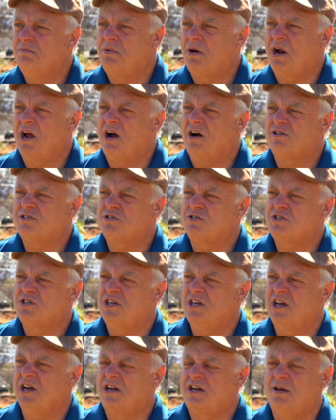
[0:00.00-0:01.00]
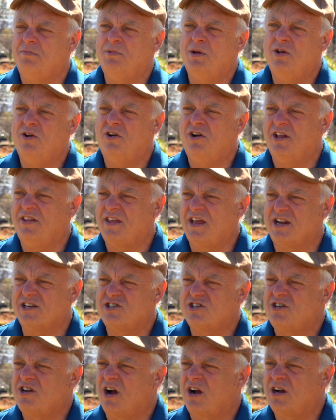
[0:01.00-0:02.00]
but I also see a community that is
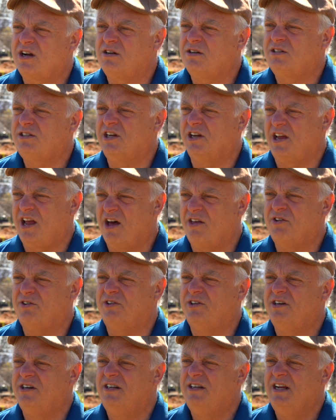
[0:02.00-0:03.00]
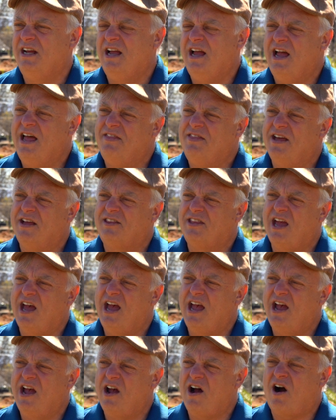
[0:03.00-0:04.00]
stuck together and that
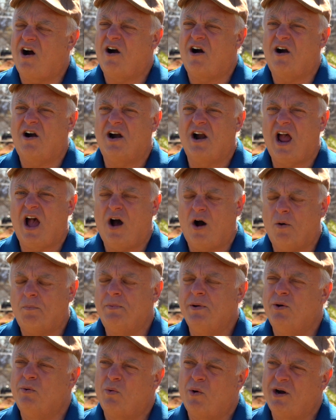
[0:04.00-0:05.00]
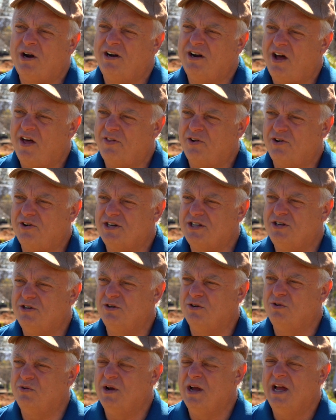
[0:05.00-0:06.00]
they are helping one another
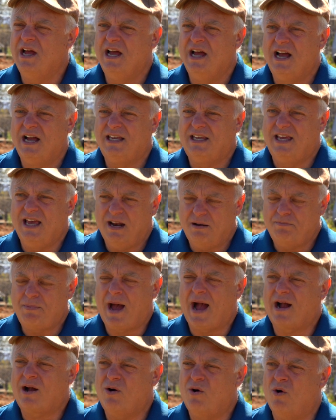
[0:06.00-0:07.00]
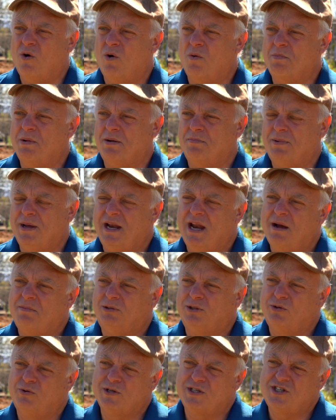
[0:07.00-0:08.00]
to get back home and being
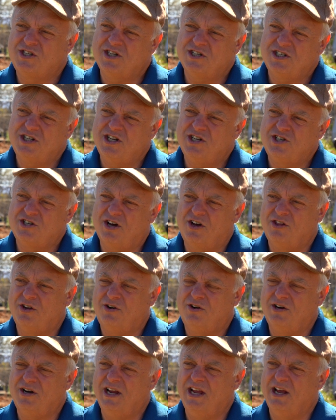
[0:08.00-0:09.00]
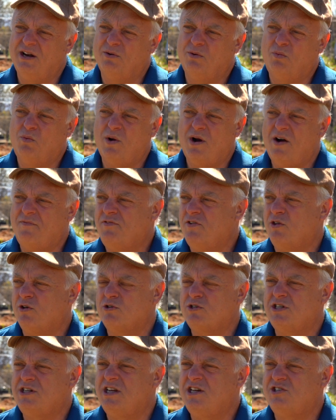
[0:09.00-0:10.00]
able to assist each other in whatever
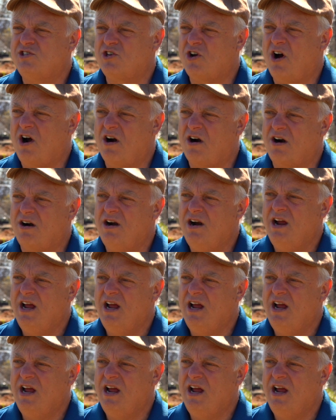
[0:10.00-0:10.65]
those needs are.